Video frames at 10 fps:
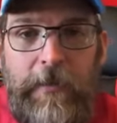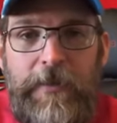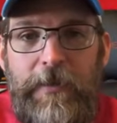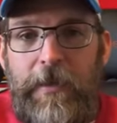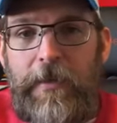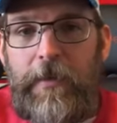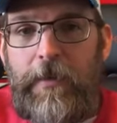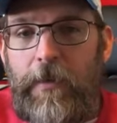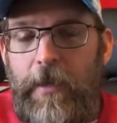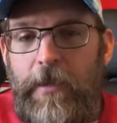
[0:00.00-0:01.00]
he was doing it in New
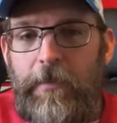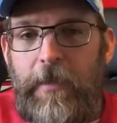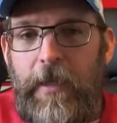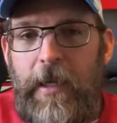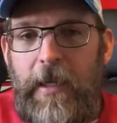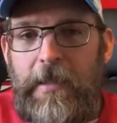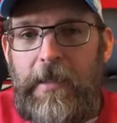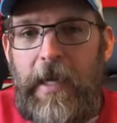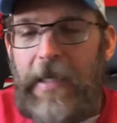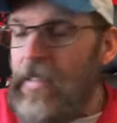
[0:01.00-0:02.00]
York. But
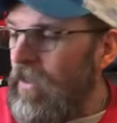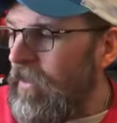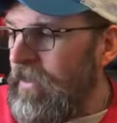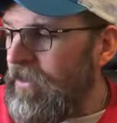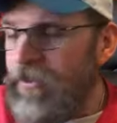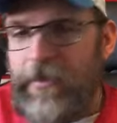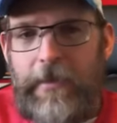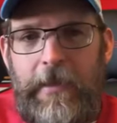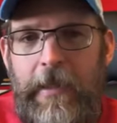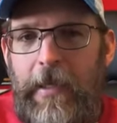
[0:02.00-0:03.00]
I did
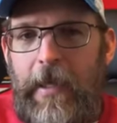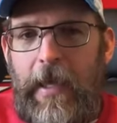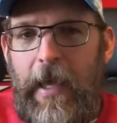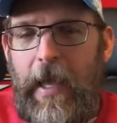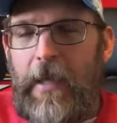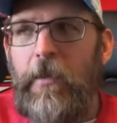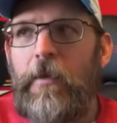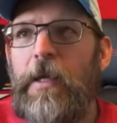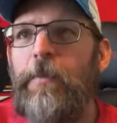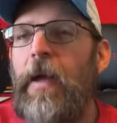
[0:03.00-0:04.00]
audition. And
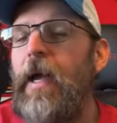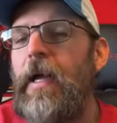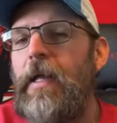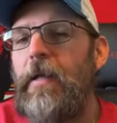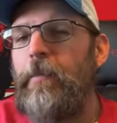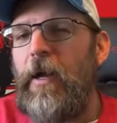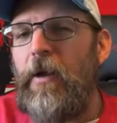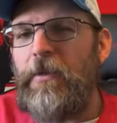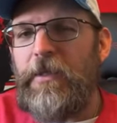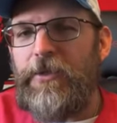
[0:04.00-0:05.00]
looking back,
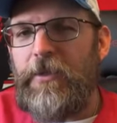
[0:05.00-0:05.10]
I